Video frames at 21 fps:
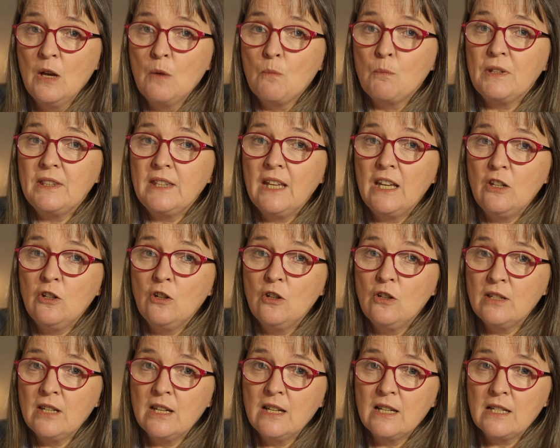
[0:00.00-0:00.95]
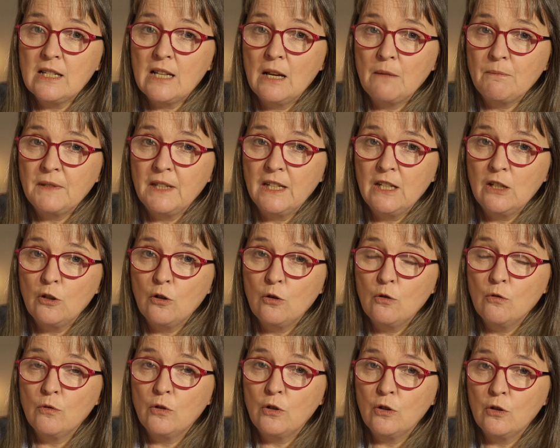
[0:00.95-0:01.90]
but they're using something
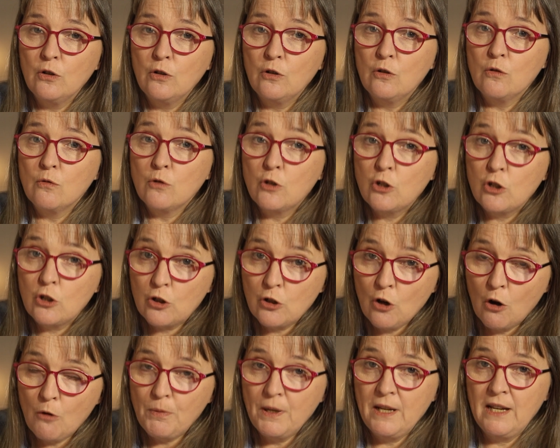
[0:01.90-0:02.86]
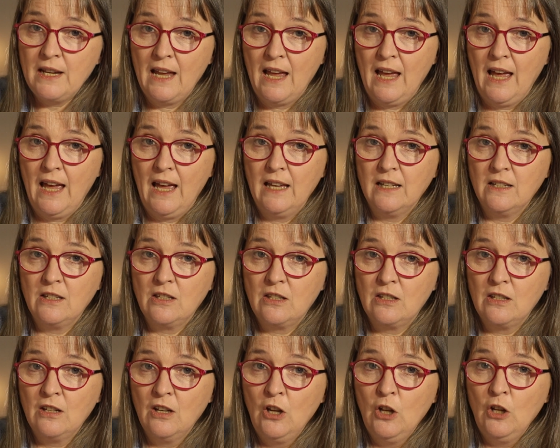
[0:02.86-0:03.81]
called Google Shopping
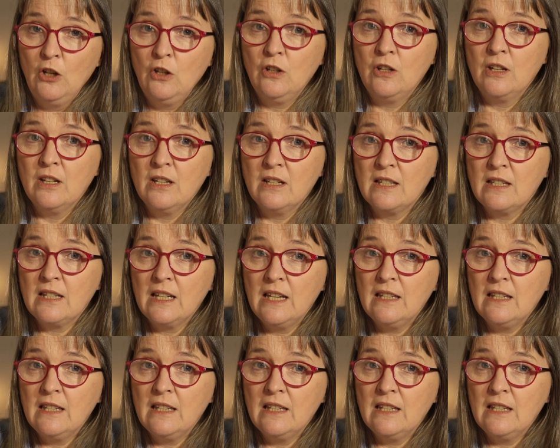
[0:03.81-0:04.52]
Ads. You can see